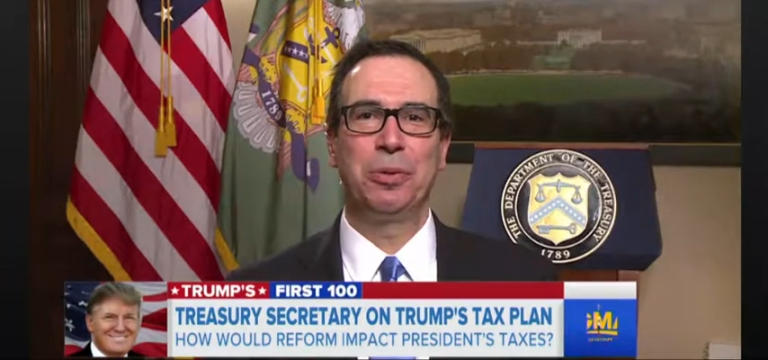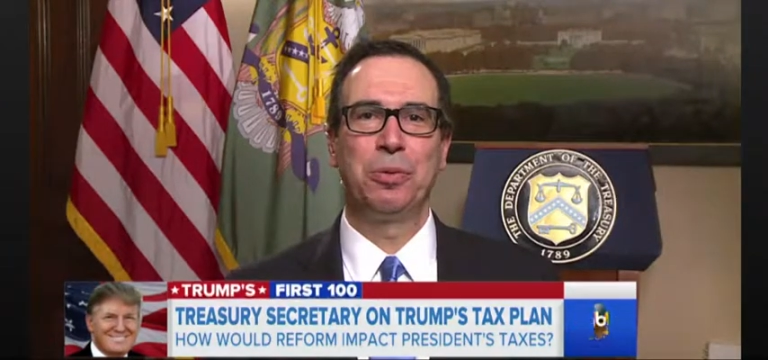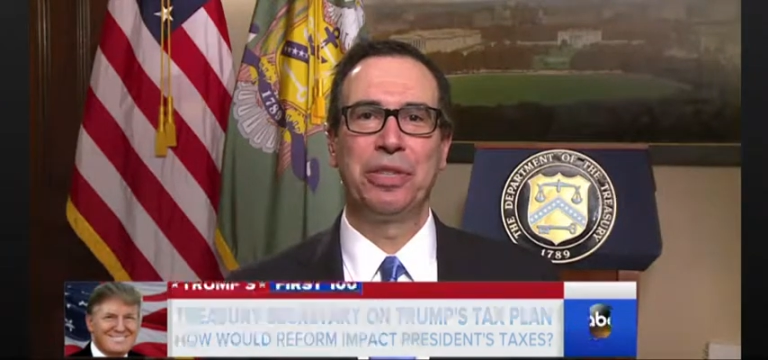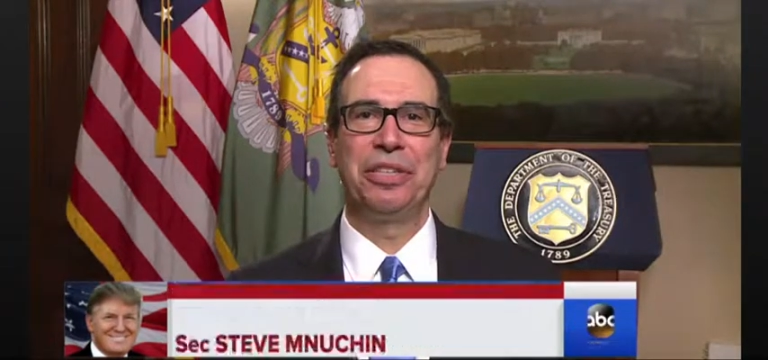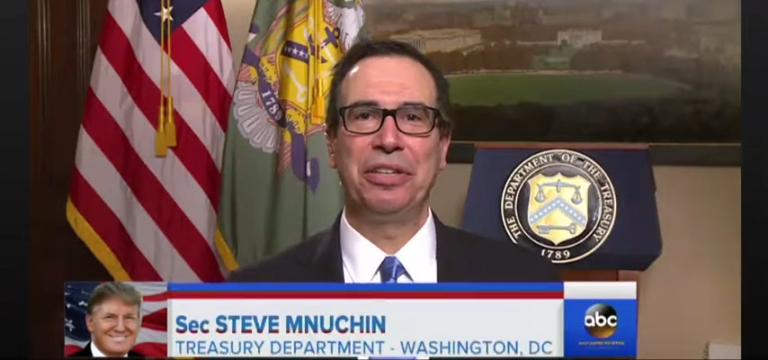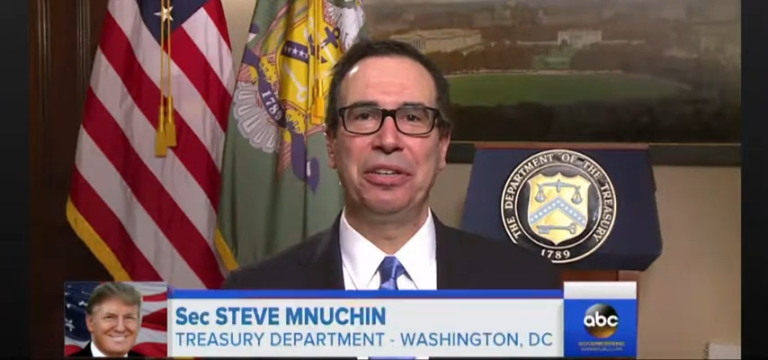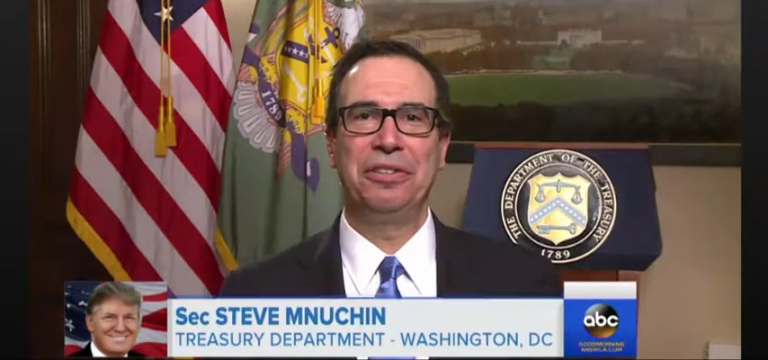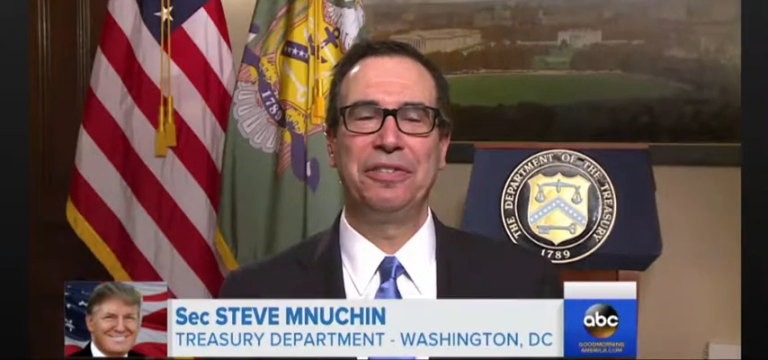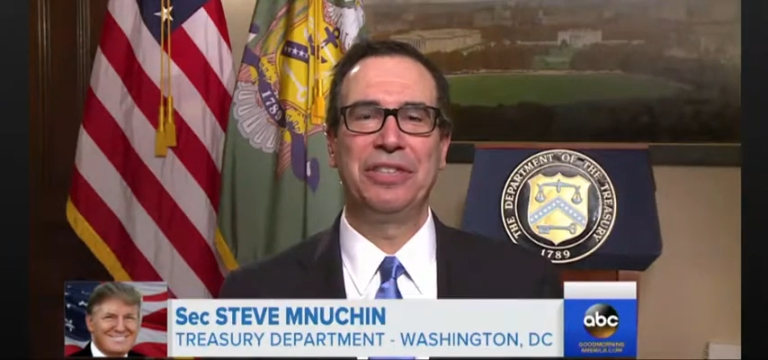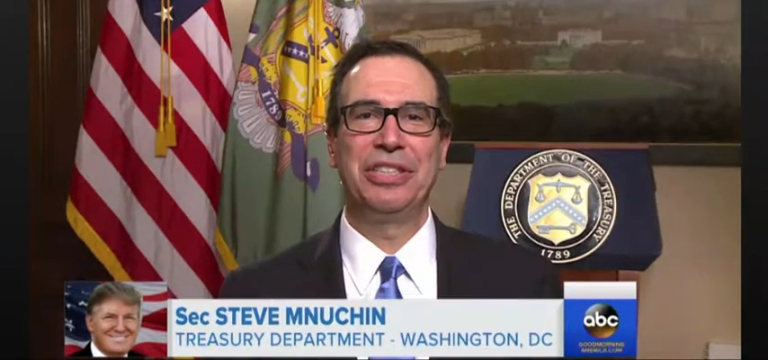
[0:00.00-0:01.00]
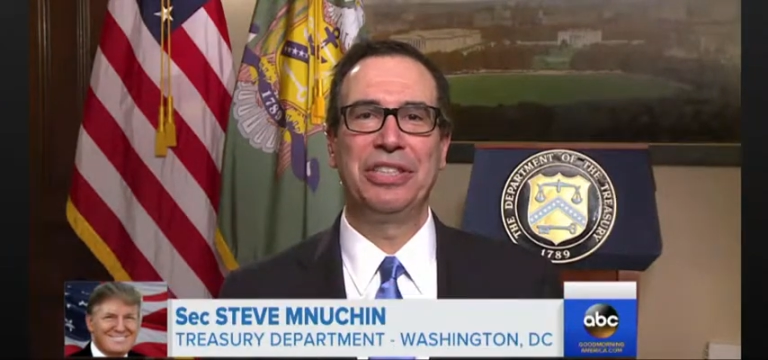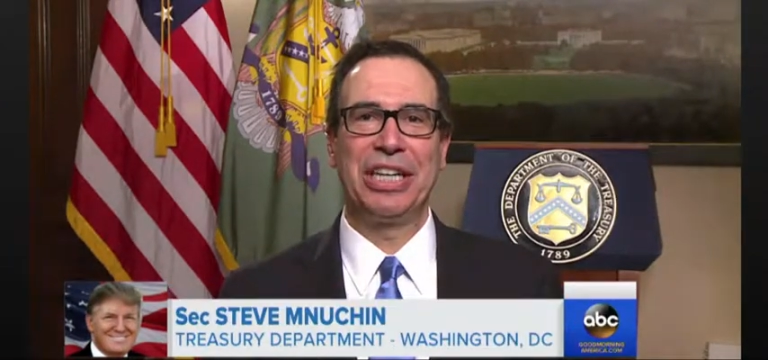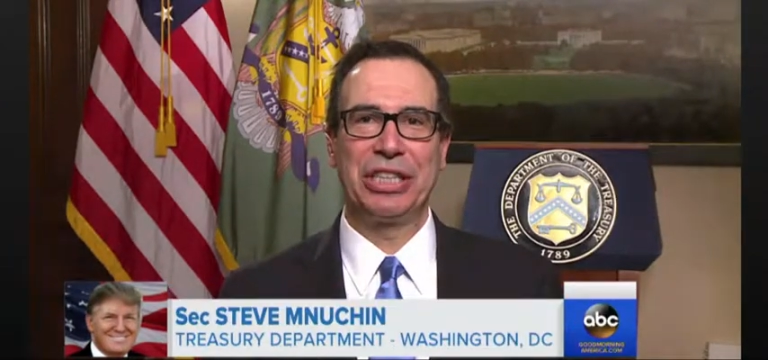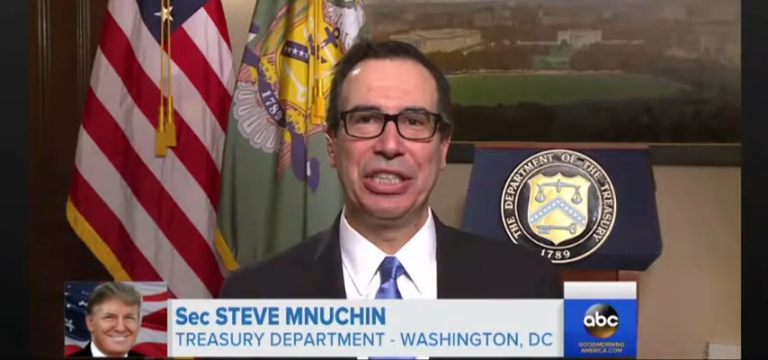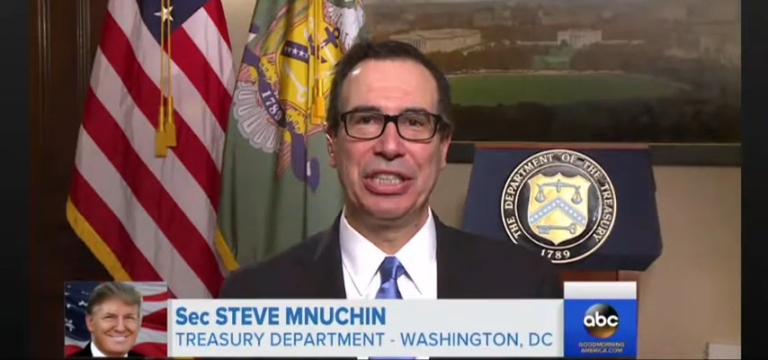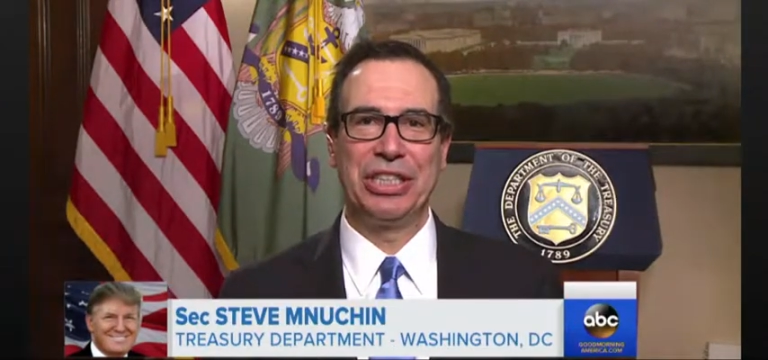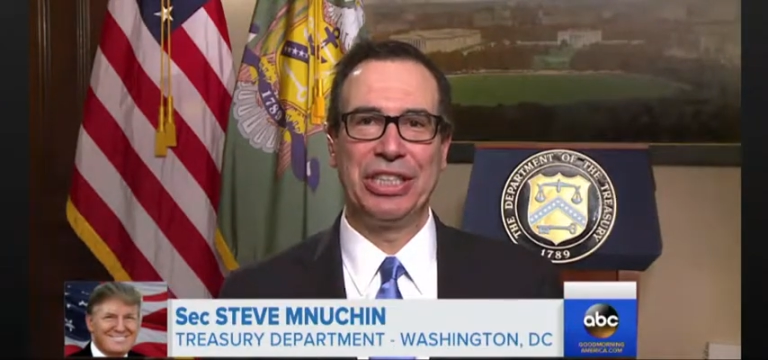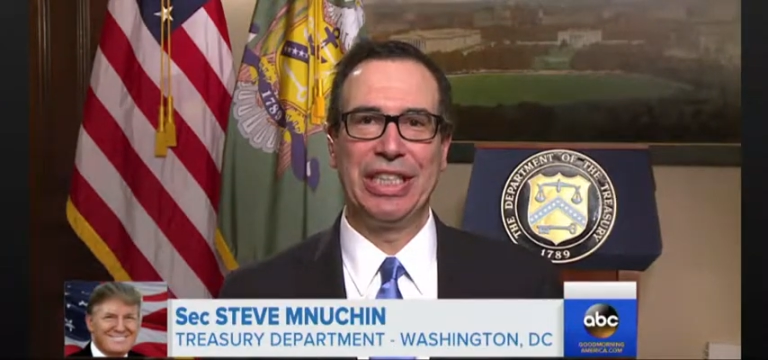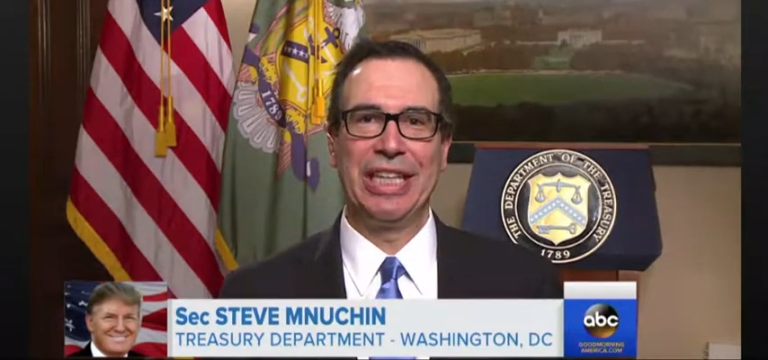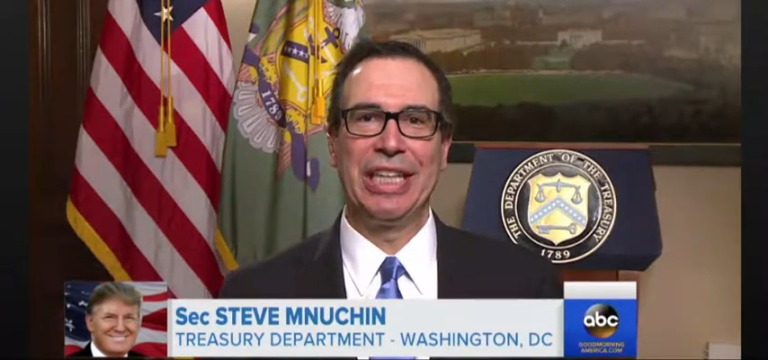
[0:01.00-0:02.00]
rid of deductions
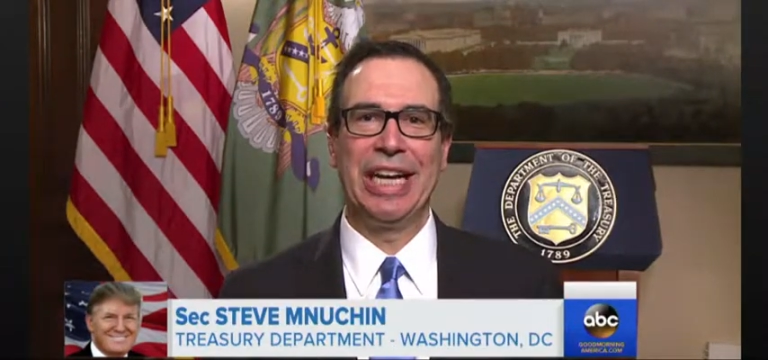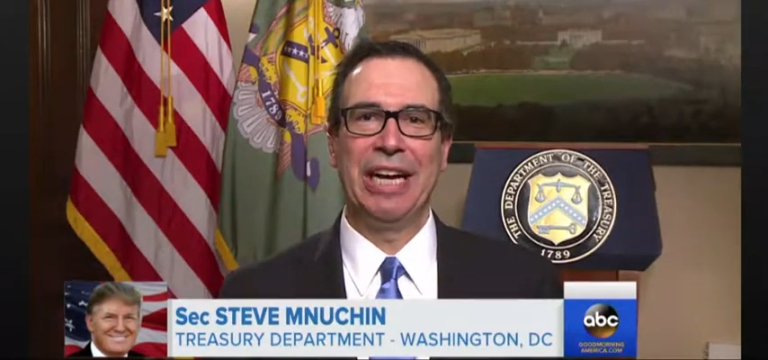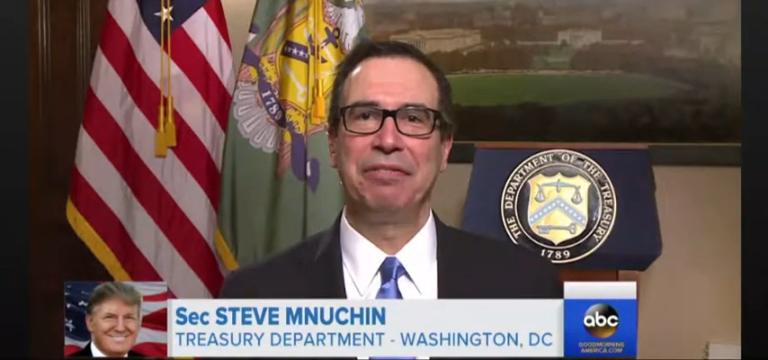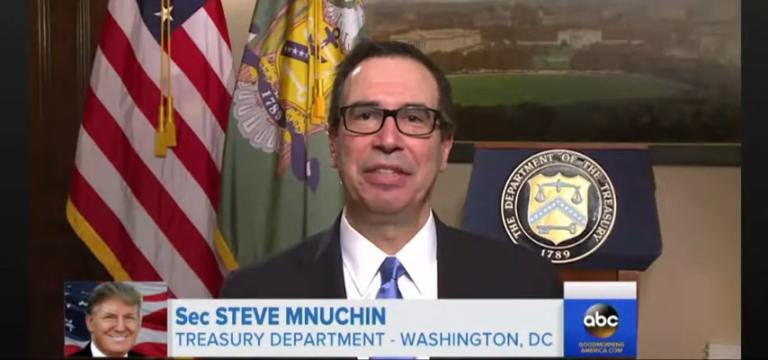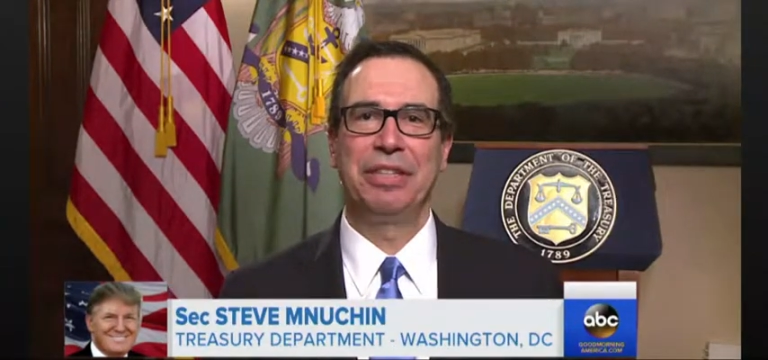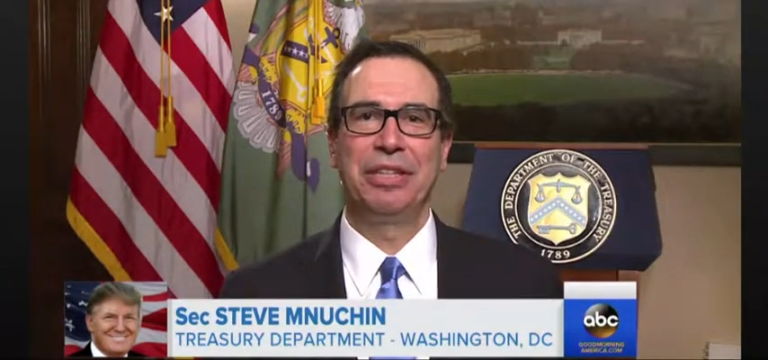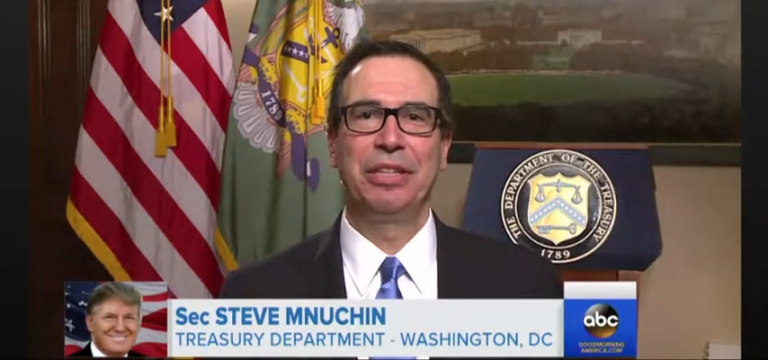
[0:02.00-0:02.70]
and having